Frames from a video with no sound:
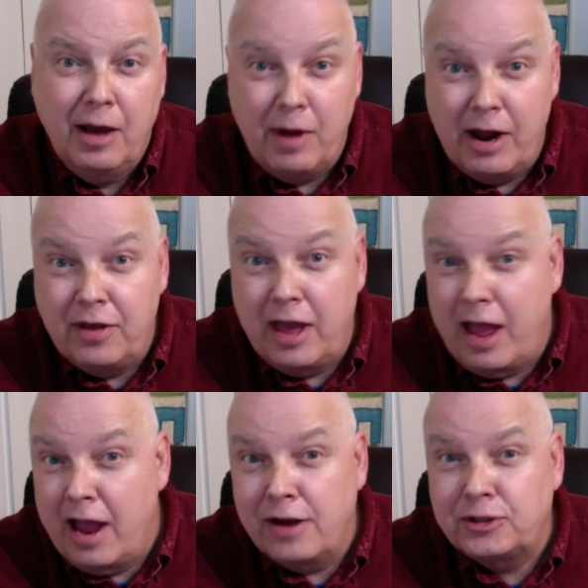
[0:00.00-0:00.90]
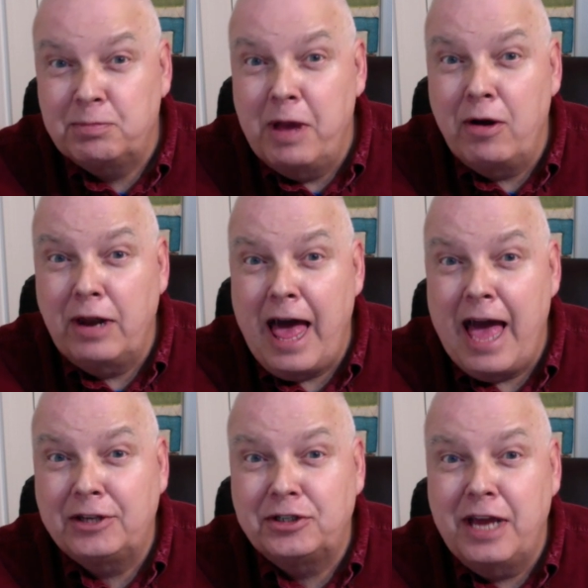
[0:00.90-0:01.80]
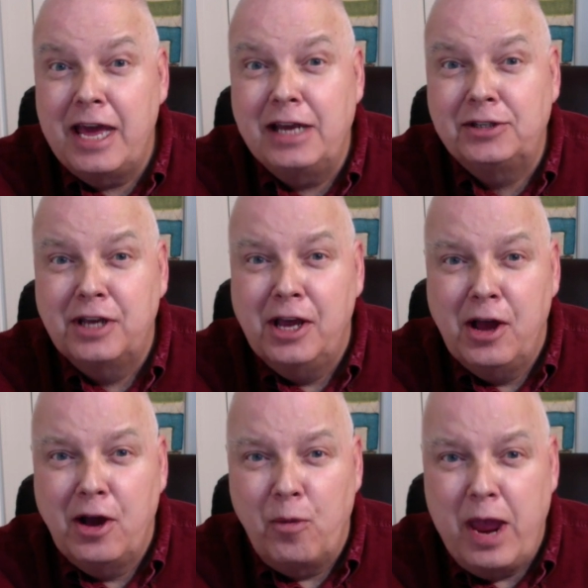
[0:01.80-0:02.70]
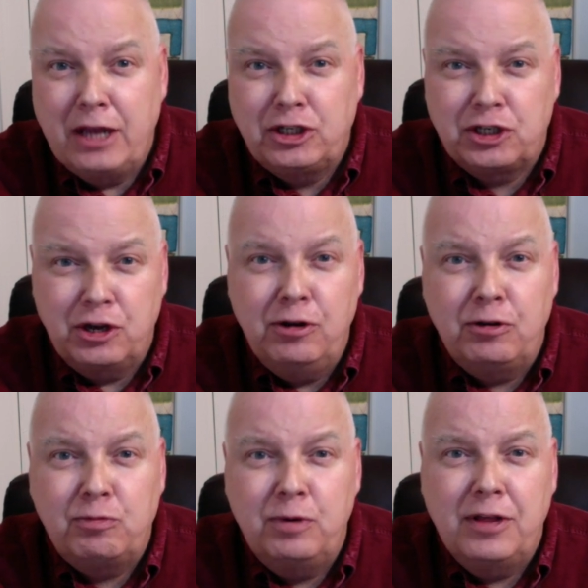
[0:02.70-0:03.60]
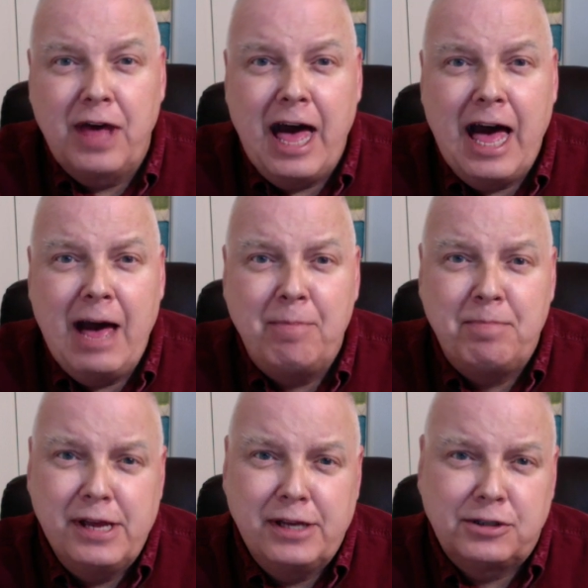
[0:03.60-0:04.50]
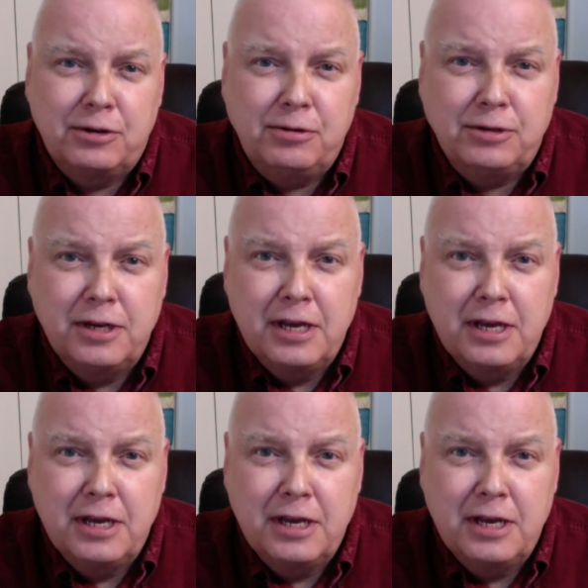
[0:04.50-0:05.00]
where the air smelled like snakes. We'd shoot with our pistols.